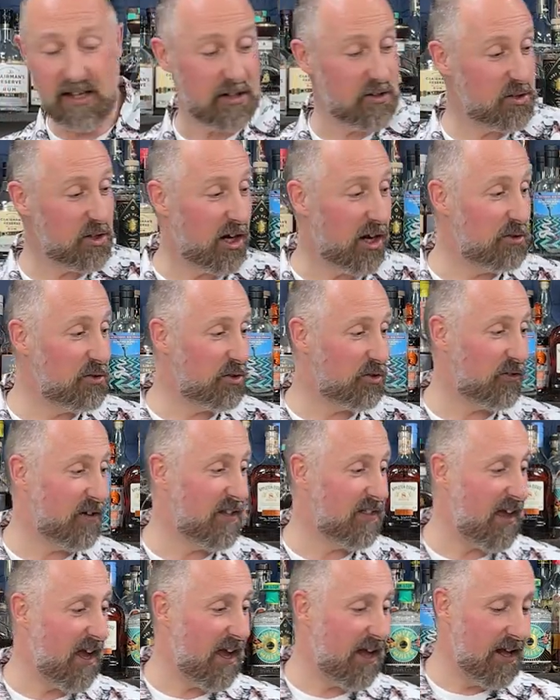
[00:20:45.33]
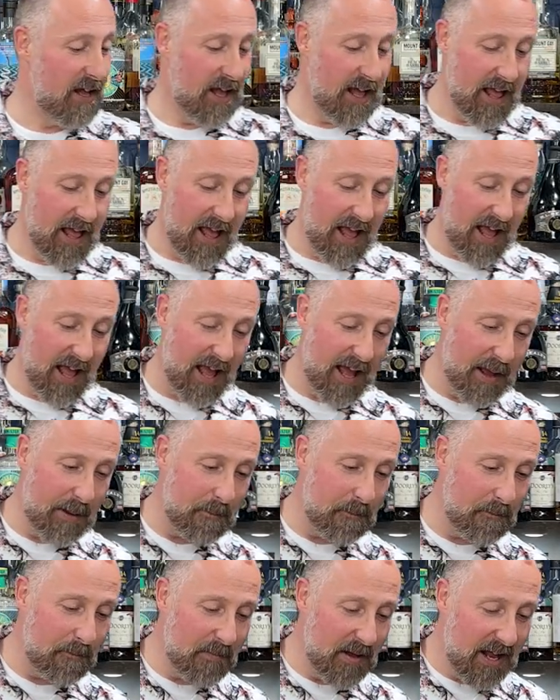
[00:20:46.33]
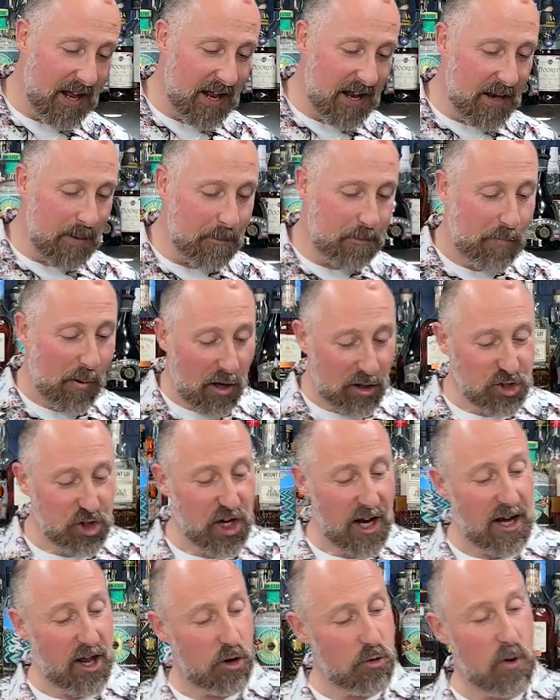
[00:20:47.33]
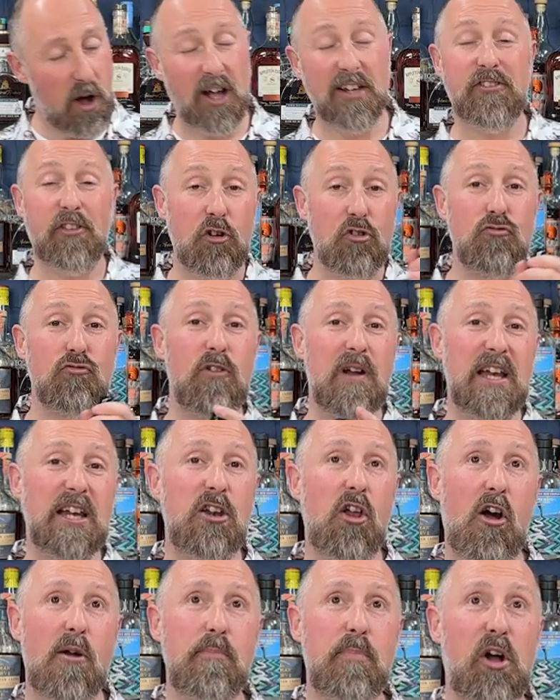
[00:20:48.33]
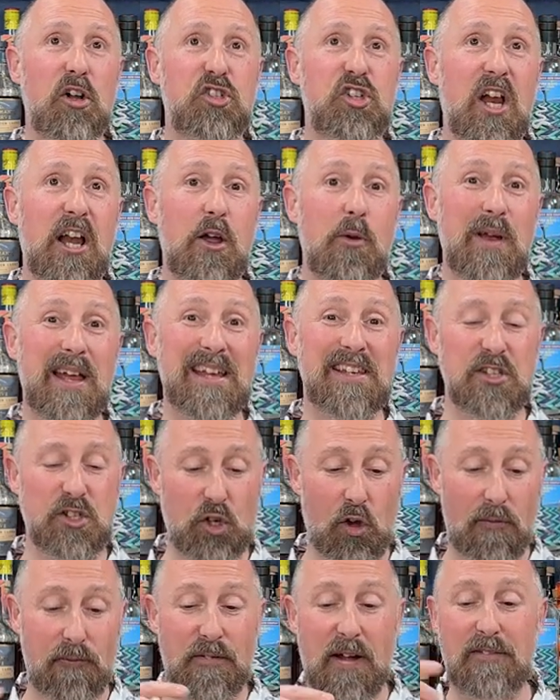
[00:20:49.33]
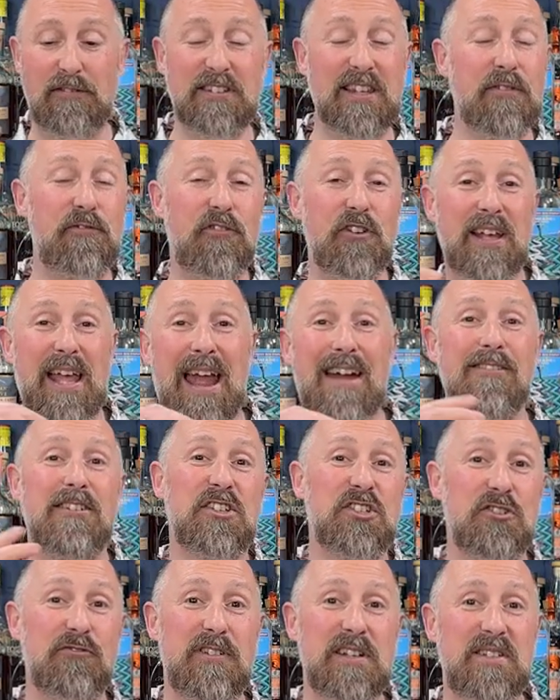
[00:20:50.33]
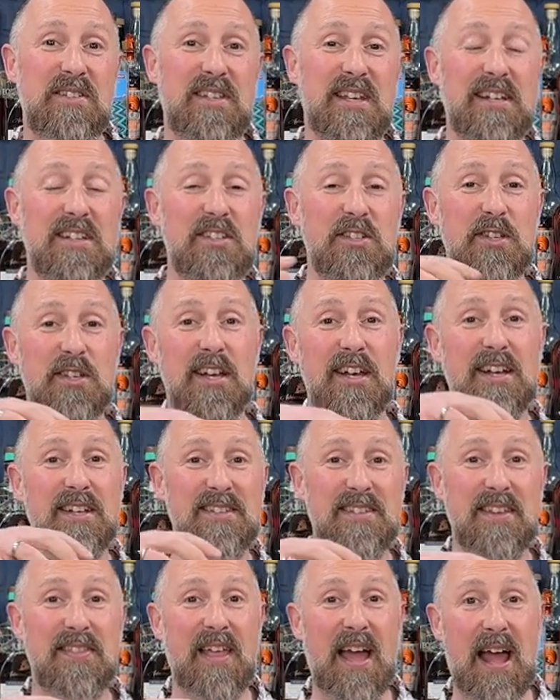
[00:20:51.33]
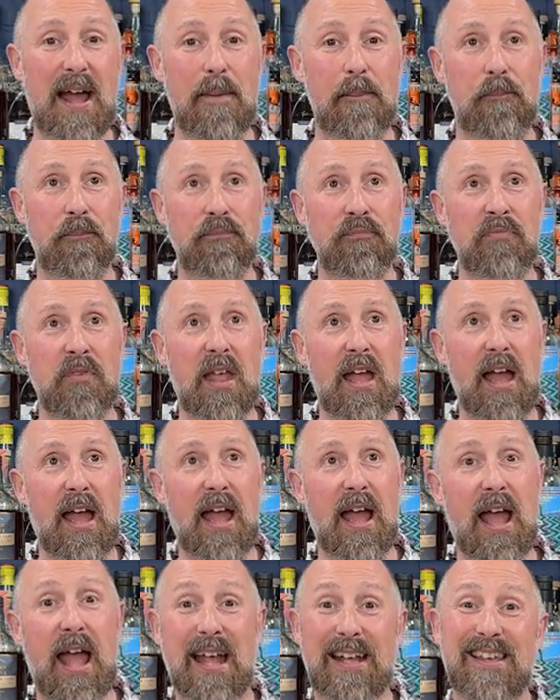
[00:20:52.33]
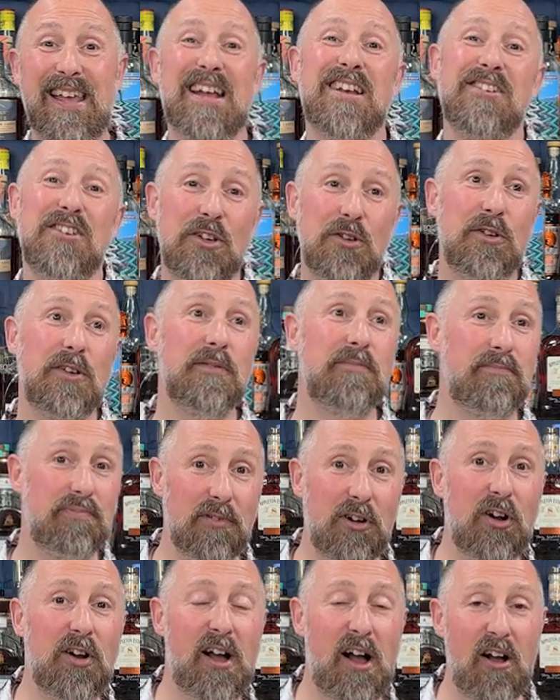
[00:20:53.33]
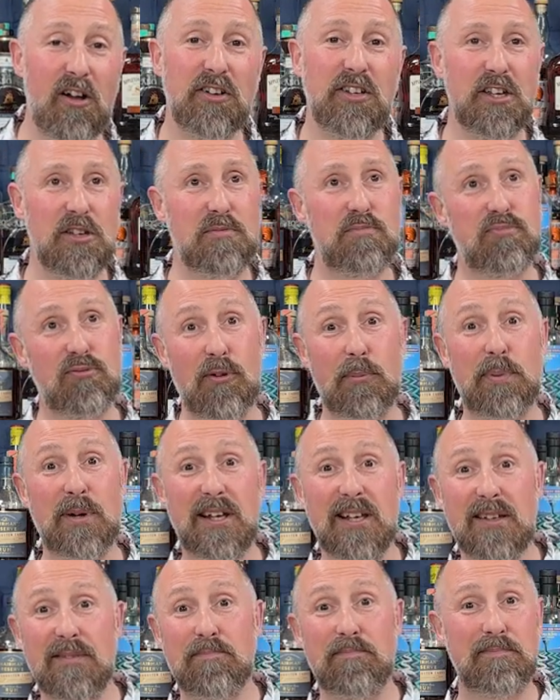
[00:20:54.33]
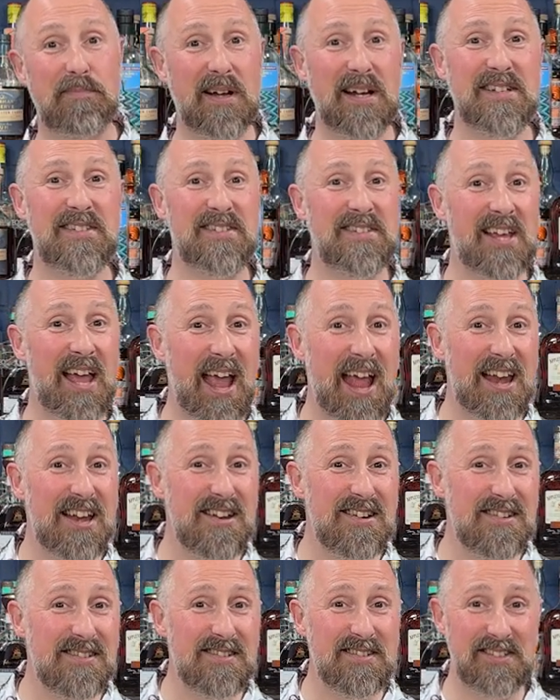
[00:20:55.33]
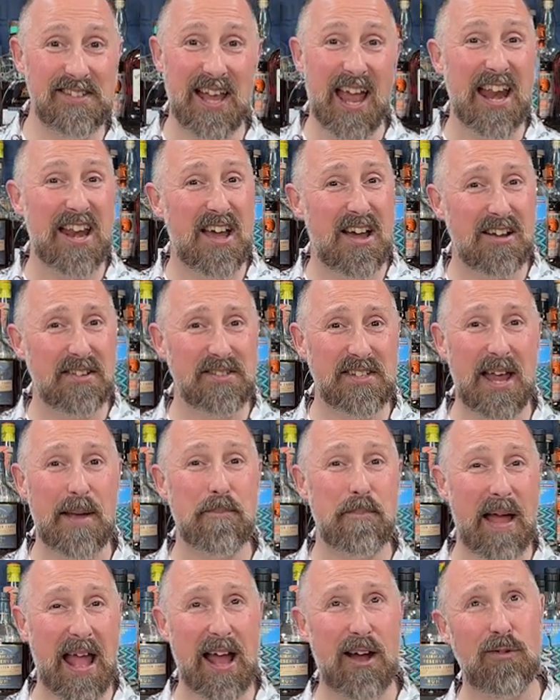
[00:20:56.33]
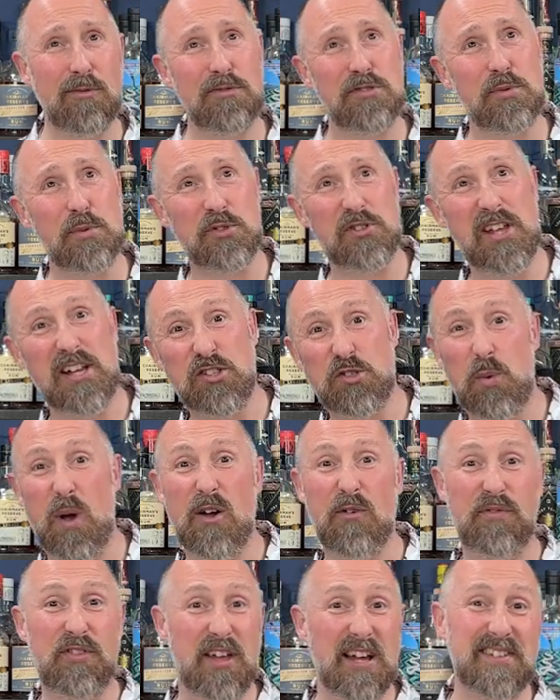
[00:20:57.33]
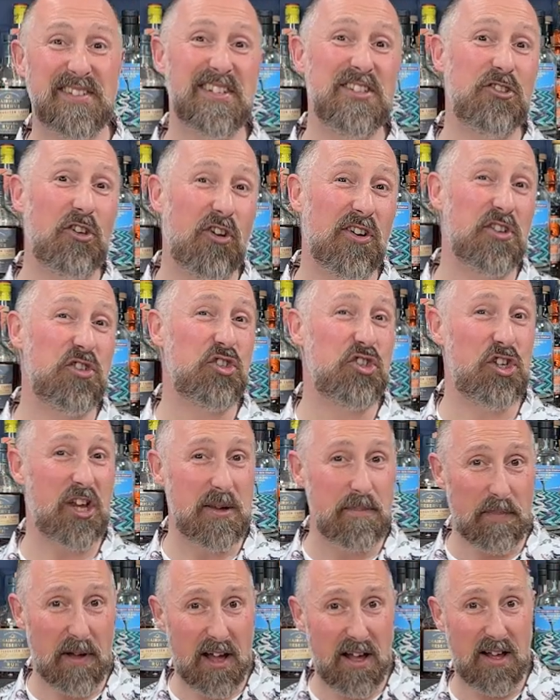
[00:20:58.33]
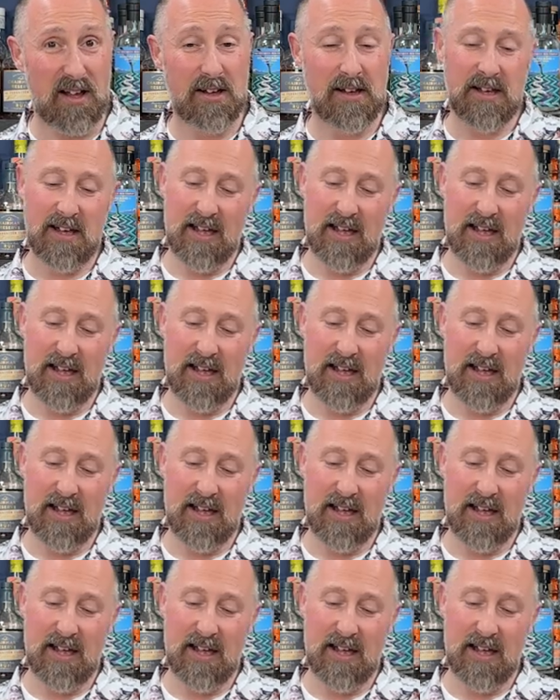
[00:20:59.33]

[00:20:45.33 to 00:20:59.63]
So those three there. Barcello, I don't really like Barcello. It's got very different characteristics to that. Again, you could argue probably a 10 pounds. What's that, $12, $13 cheaper?